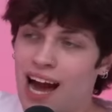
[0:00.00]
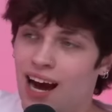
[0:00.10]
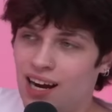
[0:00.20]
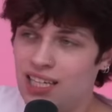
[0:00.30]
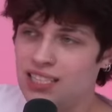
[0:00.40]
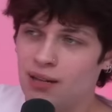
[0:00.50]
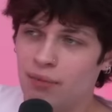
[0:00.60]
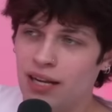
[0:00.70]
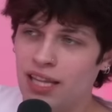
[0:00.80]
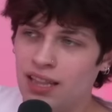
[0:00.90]
hug
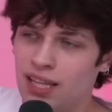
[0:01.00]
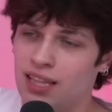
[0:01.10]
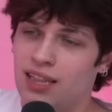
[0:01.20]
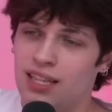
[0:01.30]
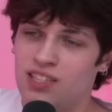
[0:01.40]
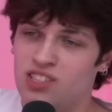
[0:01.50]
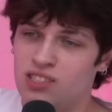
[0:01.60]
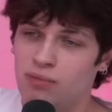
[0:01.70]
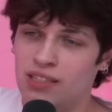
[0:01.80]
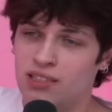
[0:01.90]
somebody, the
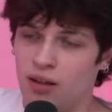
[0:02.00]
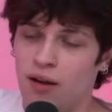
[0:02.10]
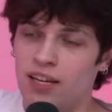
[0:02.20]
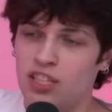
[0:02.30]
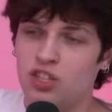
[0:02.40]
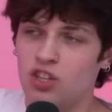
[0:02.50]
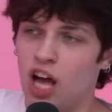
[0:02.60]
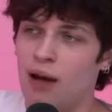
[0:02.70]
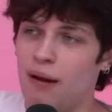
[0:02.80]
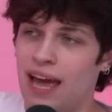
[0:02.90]
my the initial
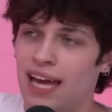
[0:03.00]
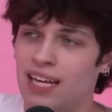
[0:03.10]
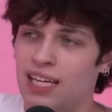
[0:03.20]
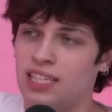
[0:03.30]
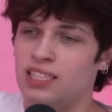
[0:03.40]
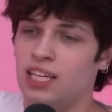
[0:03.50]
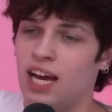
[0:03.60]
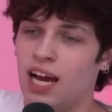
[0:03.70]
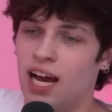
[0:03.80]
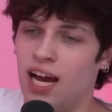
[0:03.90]
thought I in my could. head is,
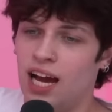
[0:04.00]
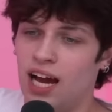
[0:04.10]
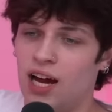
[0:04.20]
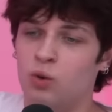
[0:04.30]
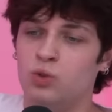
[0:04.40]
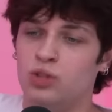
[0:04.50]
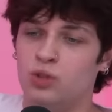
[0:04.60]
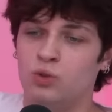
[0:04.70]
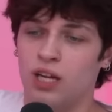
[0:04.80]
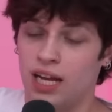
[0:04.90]
how
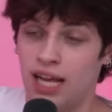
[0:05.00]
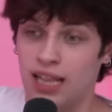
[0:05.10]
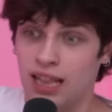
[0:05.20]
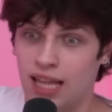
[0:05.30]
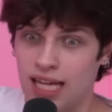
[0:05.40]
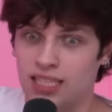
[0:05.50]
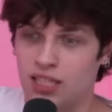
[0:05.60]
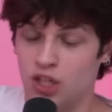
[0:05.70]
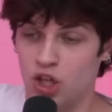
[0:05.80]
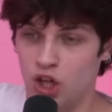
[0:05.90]
soon can I let
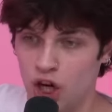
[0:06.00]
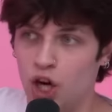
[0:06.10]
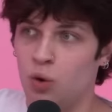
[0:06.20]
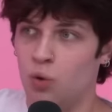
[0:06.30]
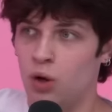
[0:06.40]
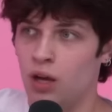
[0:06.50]
go?